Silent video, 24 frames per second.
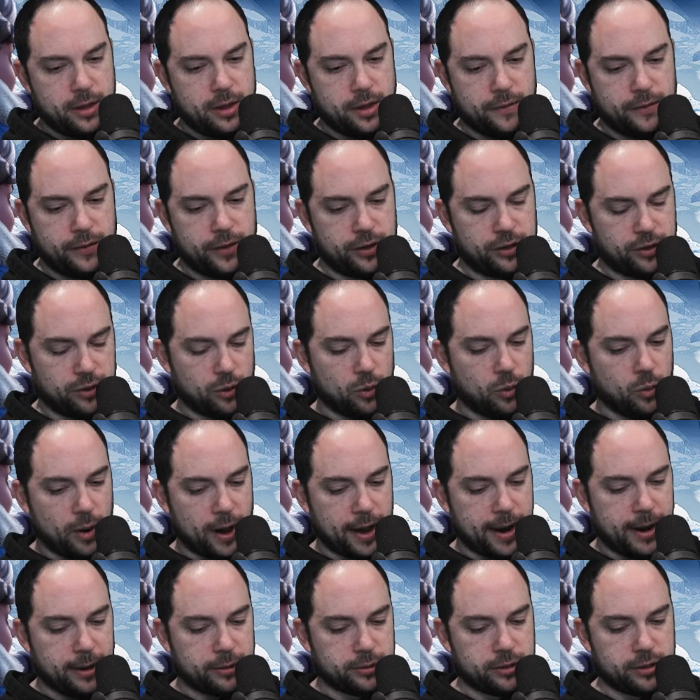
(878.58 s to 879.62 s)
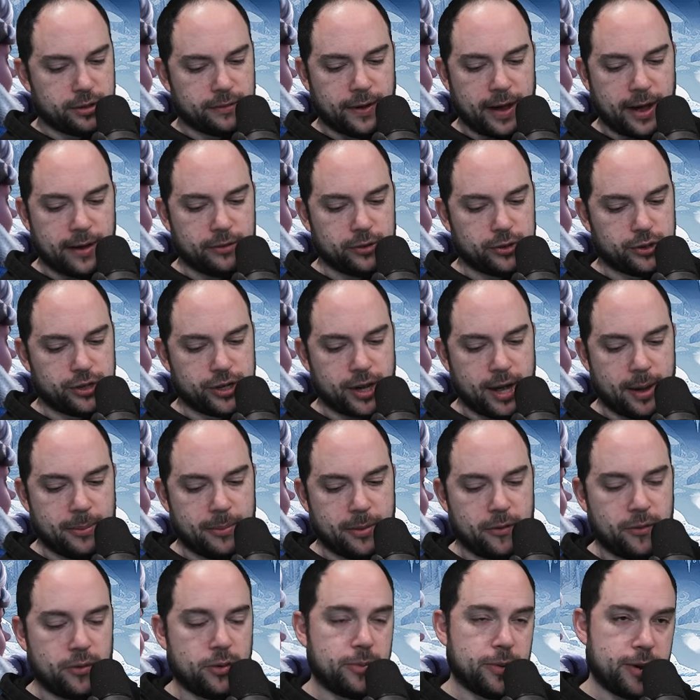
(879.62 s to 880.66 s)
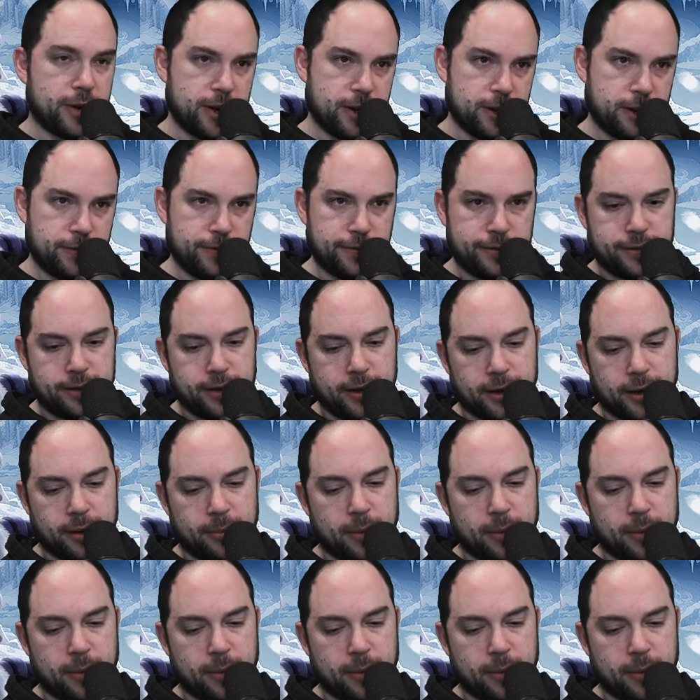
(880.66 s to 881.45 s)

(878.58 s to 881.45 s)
The official Whiteout survival shop, everybody. And you see I got